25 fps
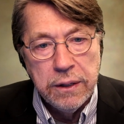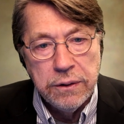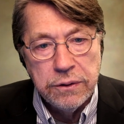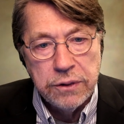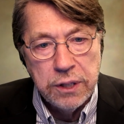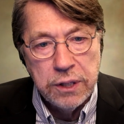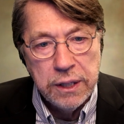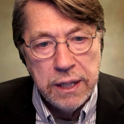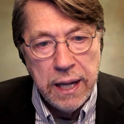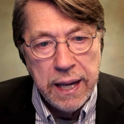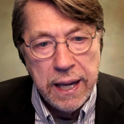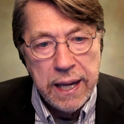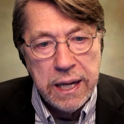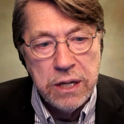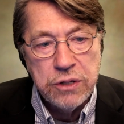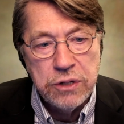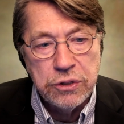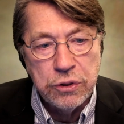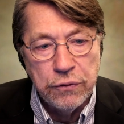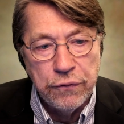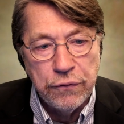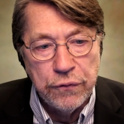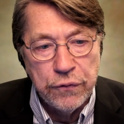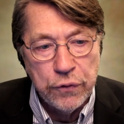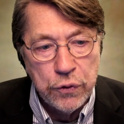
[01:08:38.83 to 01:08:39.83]
Today is
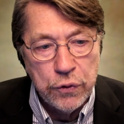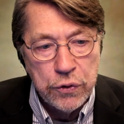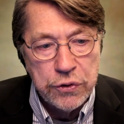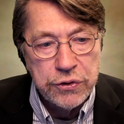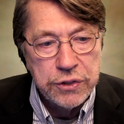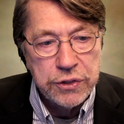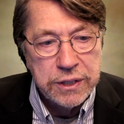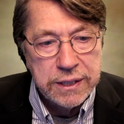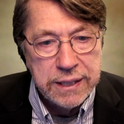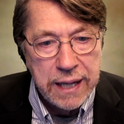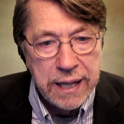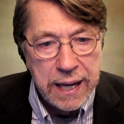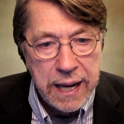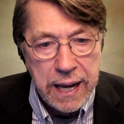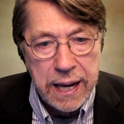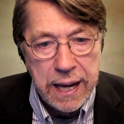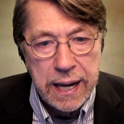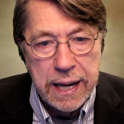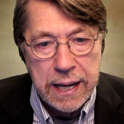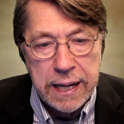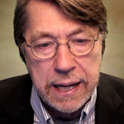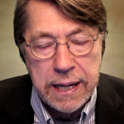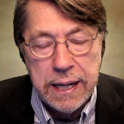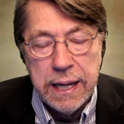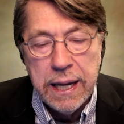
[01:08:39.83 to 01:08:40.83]
the first
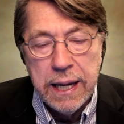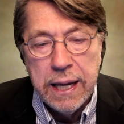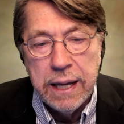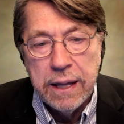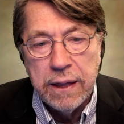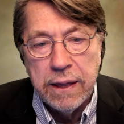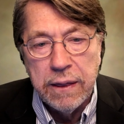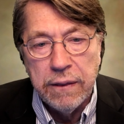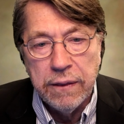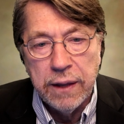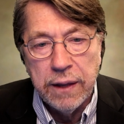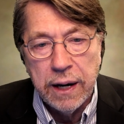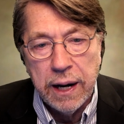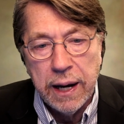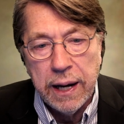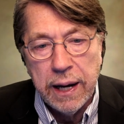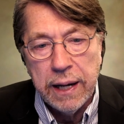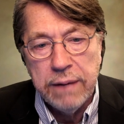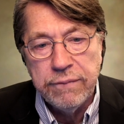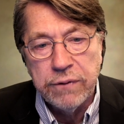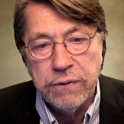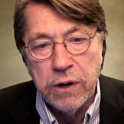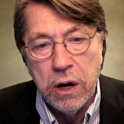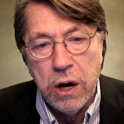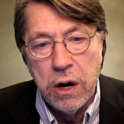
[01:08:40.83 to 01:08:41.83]
day that
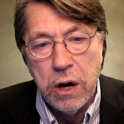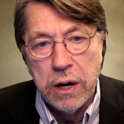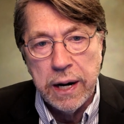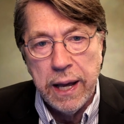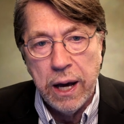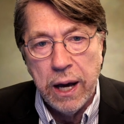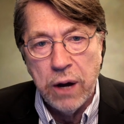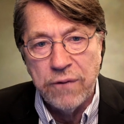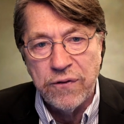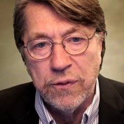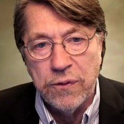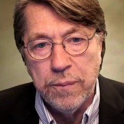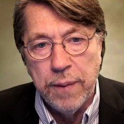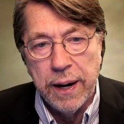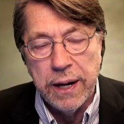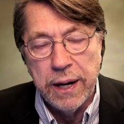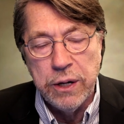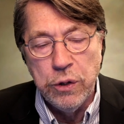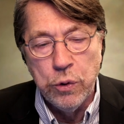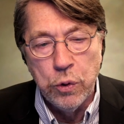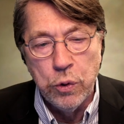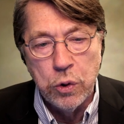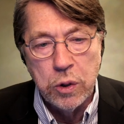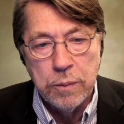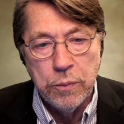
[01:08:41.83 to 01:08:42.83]
I've gone out for my
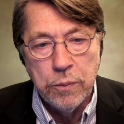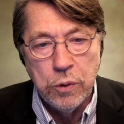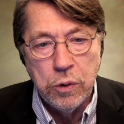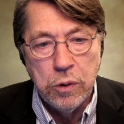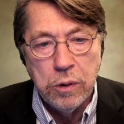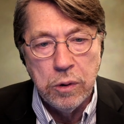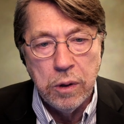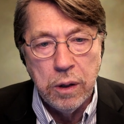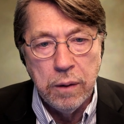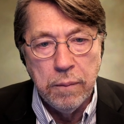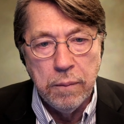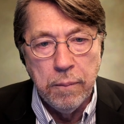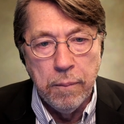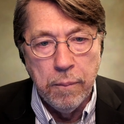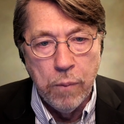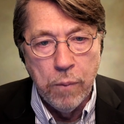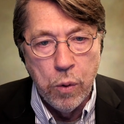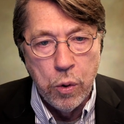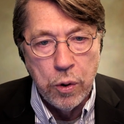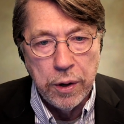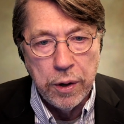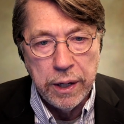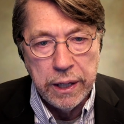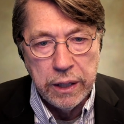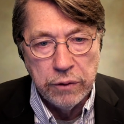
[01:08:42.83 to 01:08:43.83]
normal
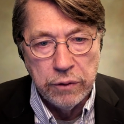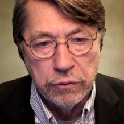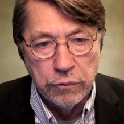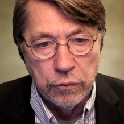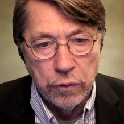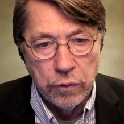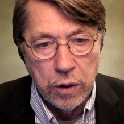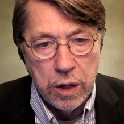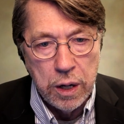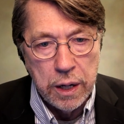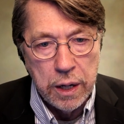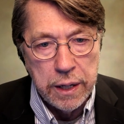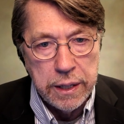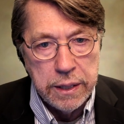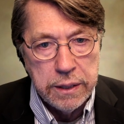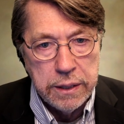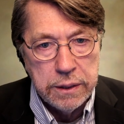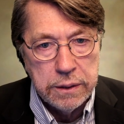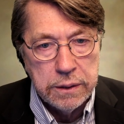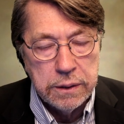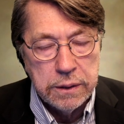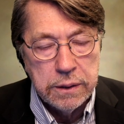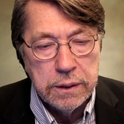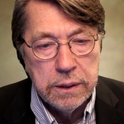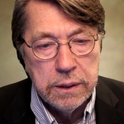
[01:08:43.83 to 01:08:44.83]
morning
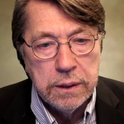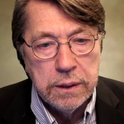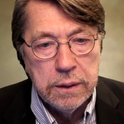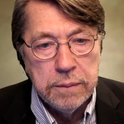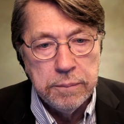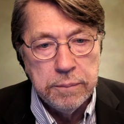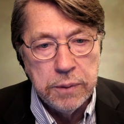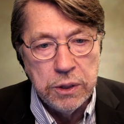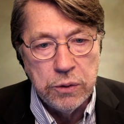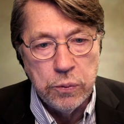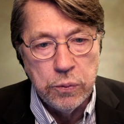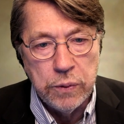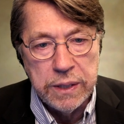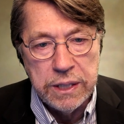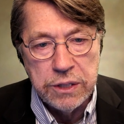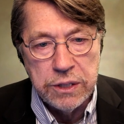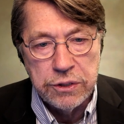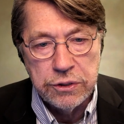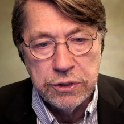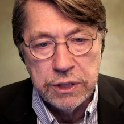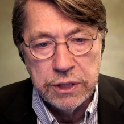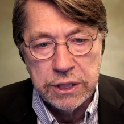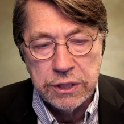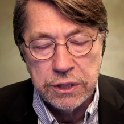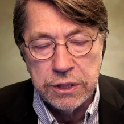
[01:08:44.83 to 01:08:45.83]
run between
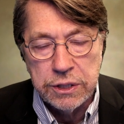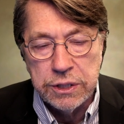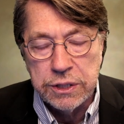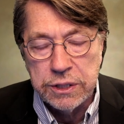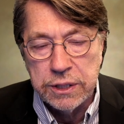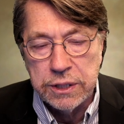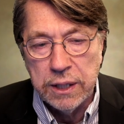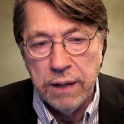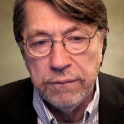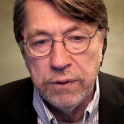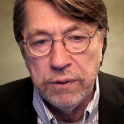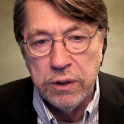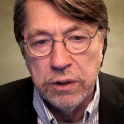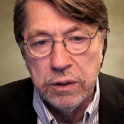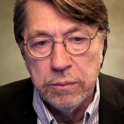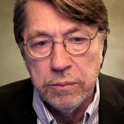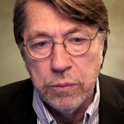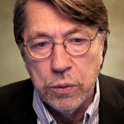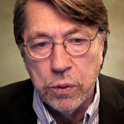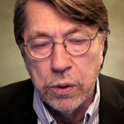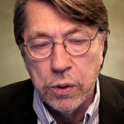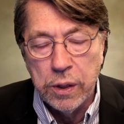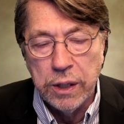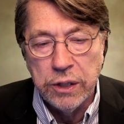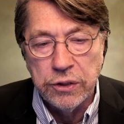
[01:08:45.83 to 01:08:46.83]
6 and 7 in the
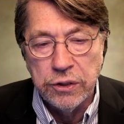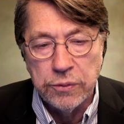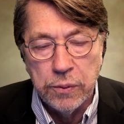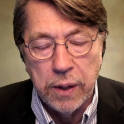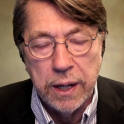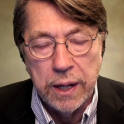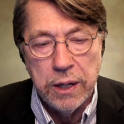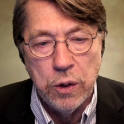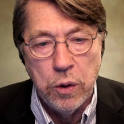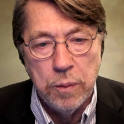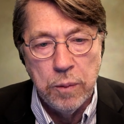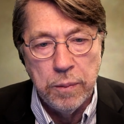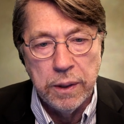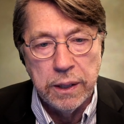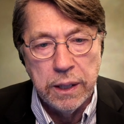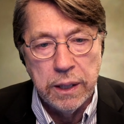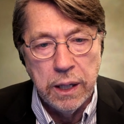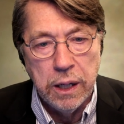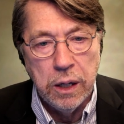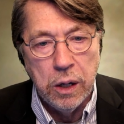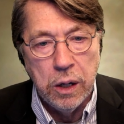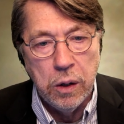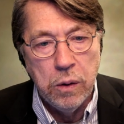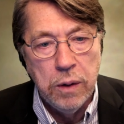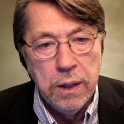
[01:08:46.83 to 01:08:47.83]
morning is when I normally
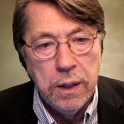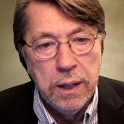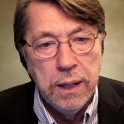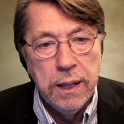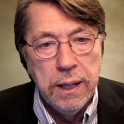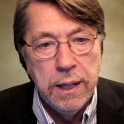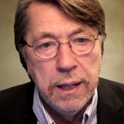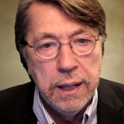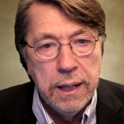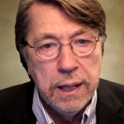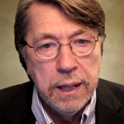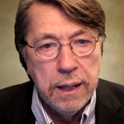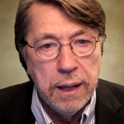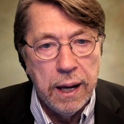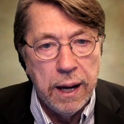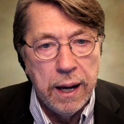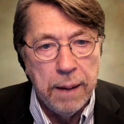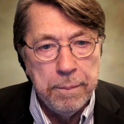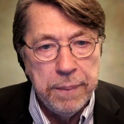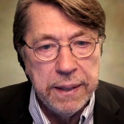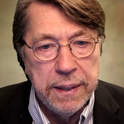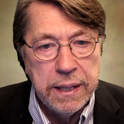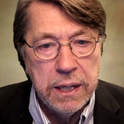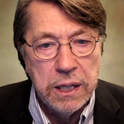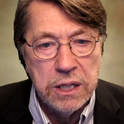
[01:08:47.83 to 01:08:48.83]
go,
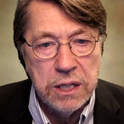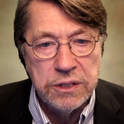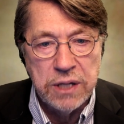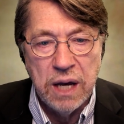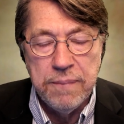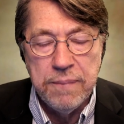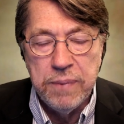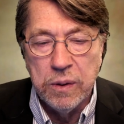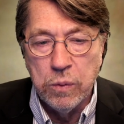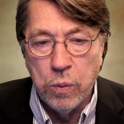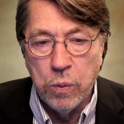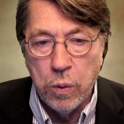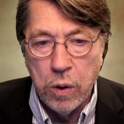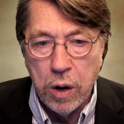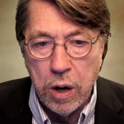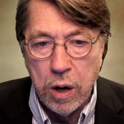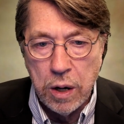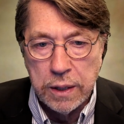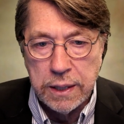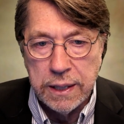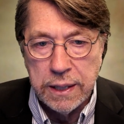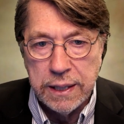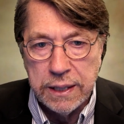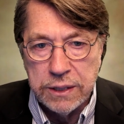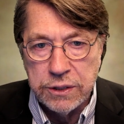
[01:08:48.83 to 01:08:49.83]
because I've been
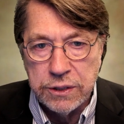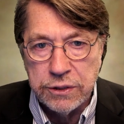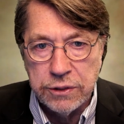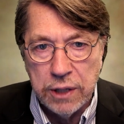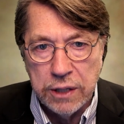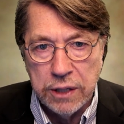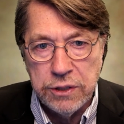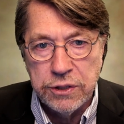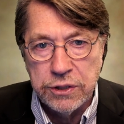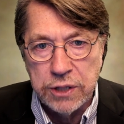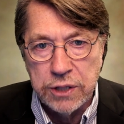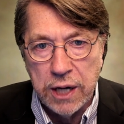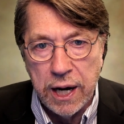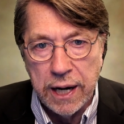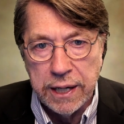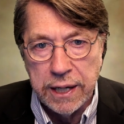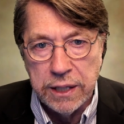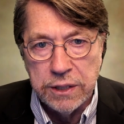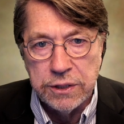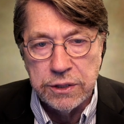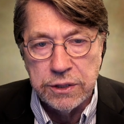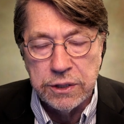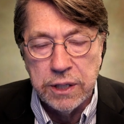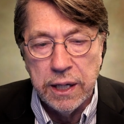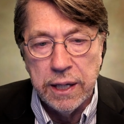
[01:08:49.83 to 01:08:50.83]
walking in sunshine
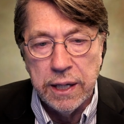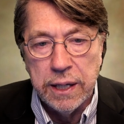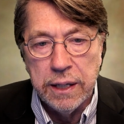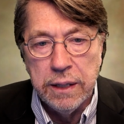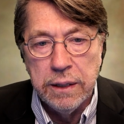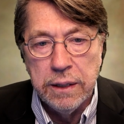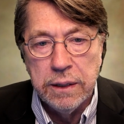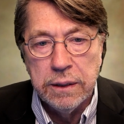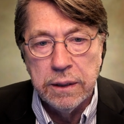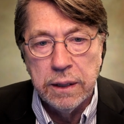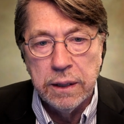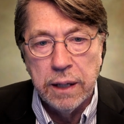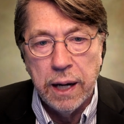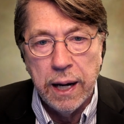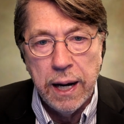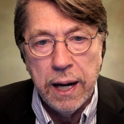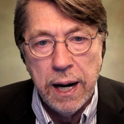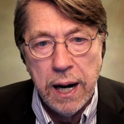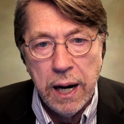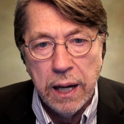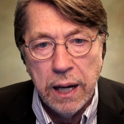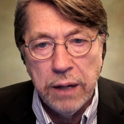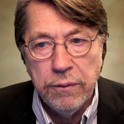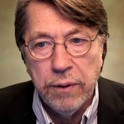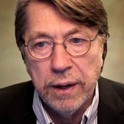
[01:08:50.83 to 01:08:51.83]
instead. I
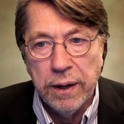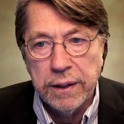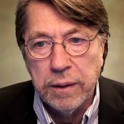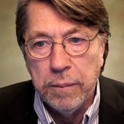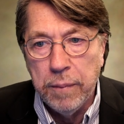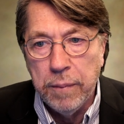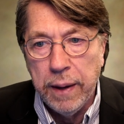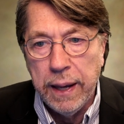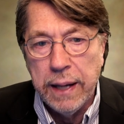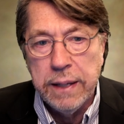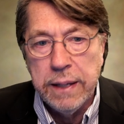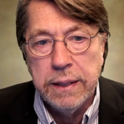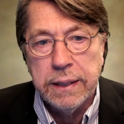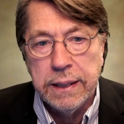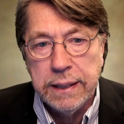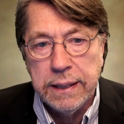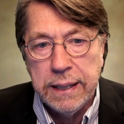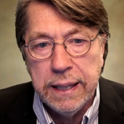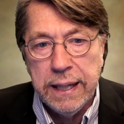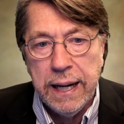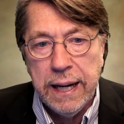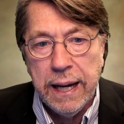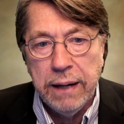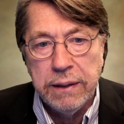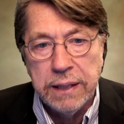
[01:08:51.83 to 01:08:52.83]
highly recommend
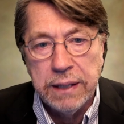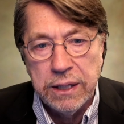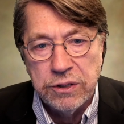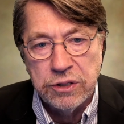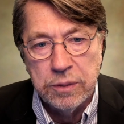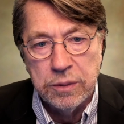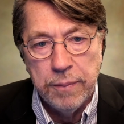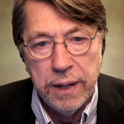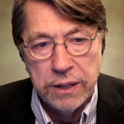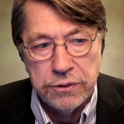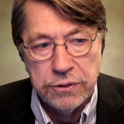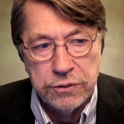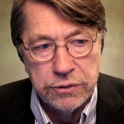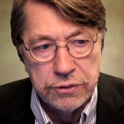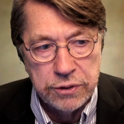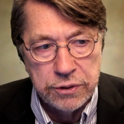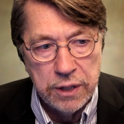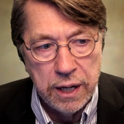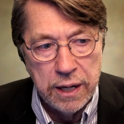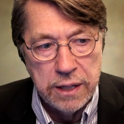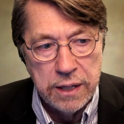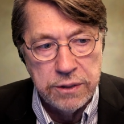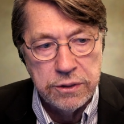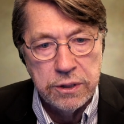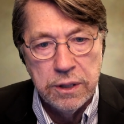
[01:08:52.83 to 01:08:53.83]
get out and get some
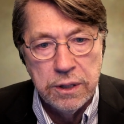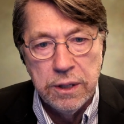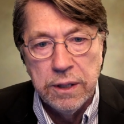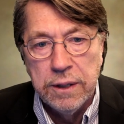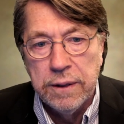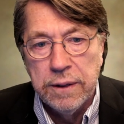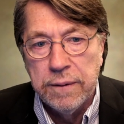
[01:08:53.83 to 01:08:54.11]
exercise.